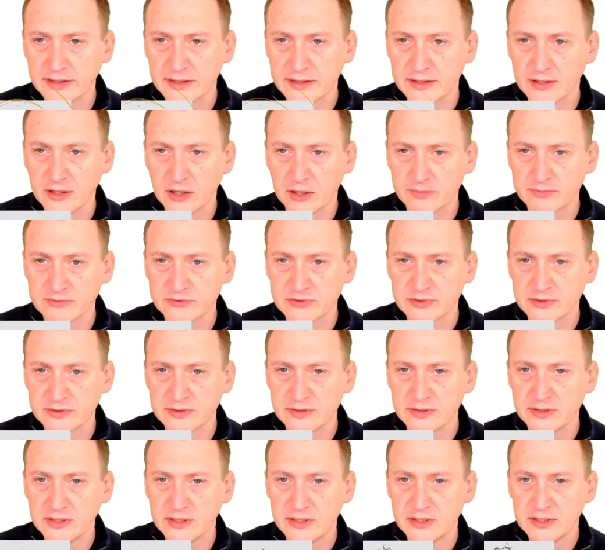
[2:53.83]

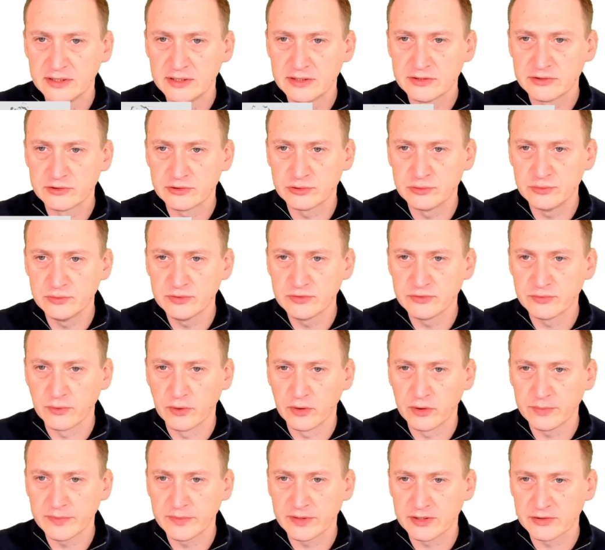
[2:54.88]
Option two is
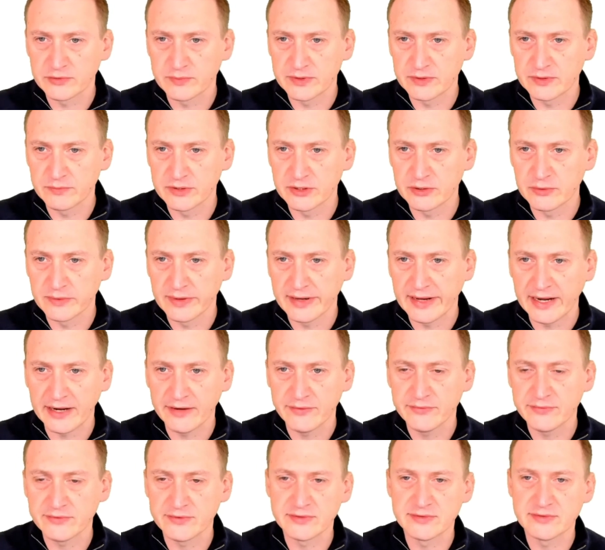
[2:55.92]
wrong because we don't have
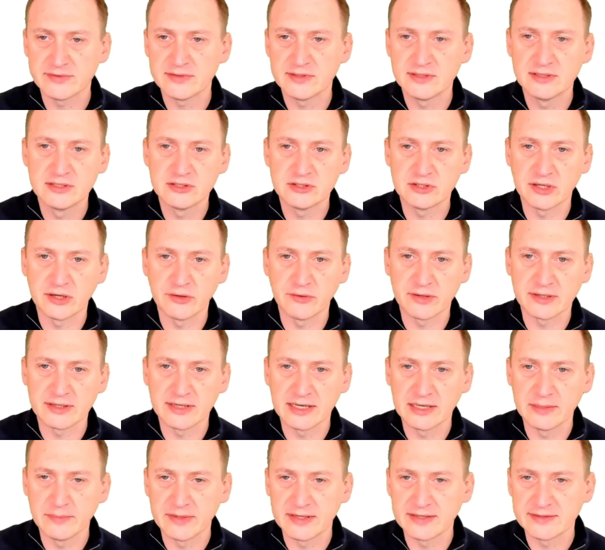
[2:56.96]
this generic
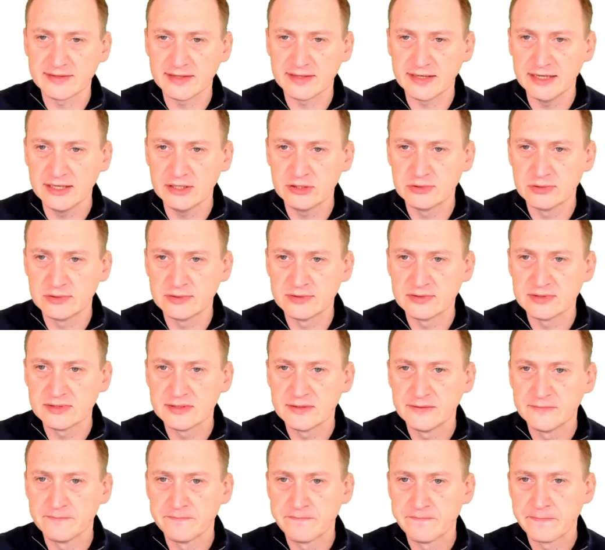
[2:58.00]
database agent.
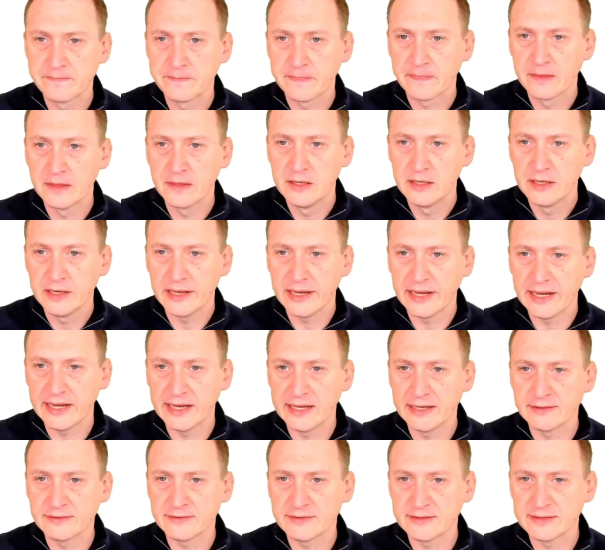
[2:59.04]

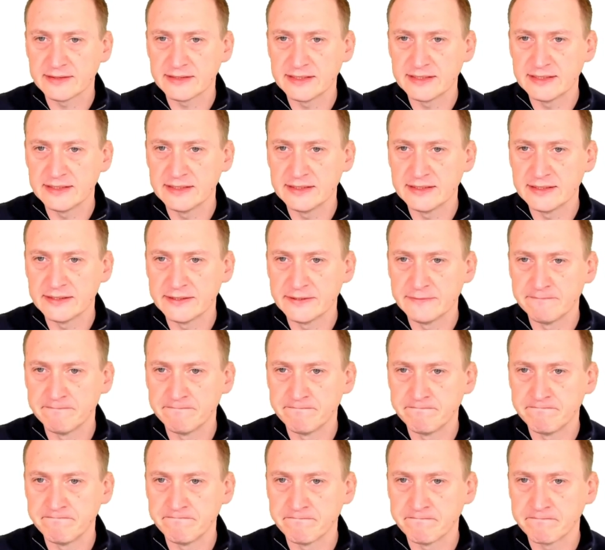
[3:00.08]
And
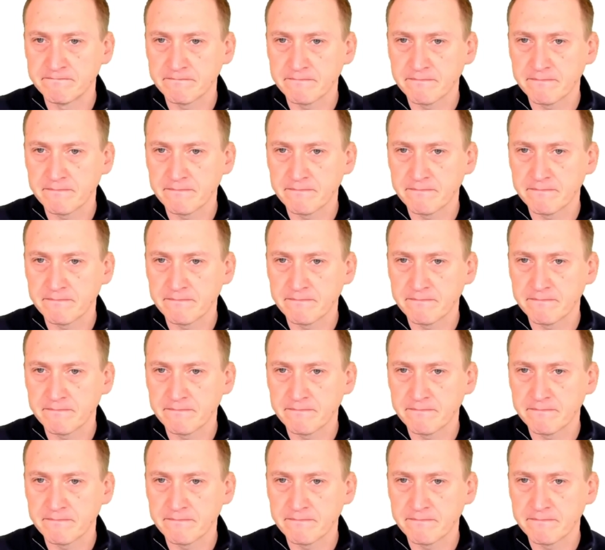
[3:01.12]
the